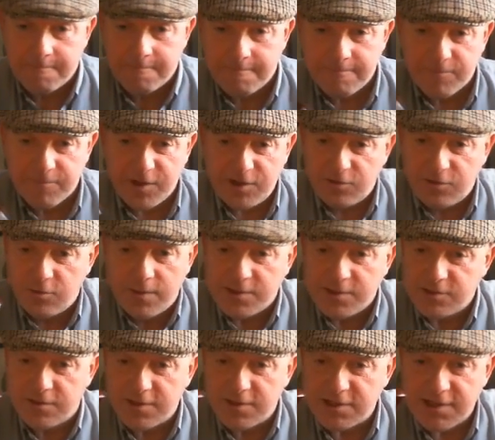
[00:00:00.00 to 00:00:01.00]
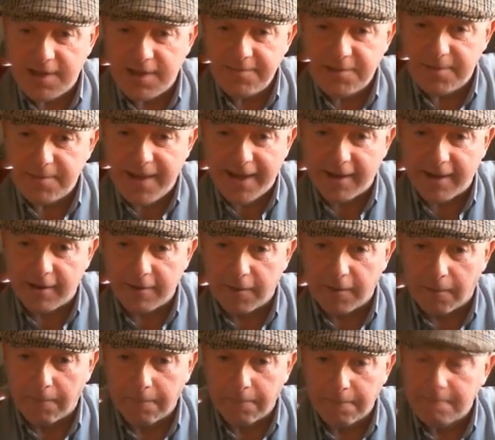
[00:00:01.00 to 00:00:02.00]
This is almost not the same tobacco.
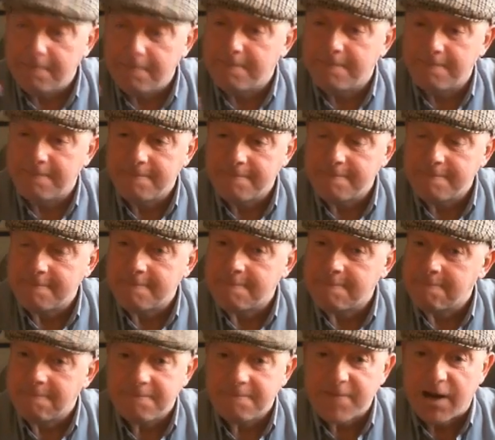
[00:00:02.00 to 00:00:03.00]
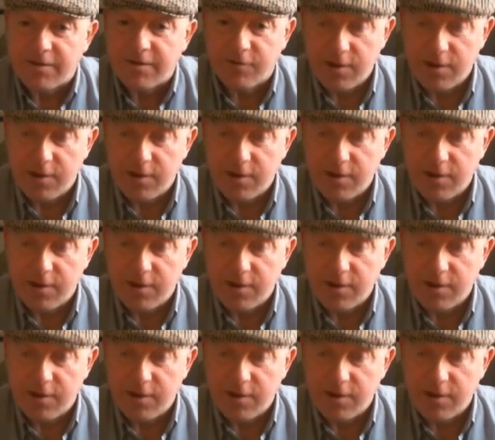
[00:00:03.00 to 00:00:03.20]
Very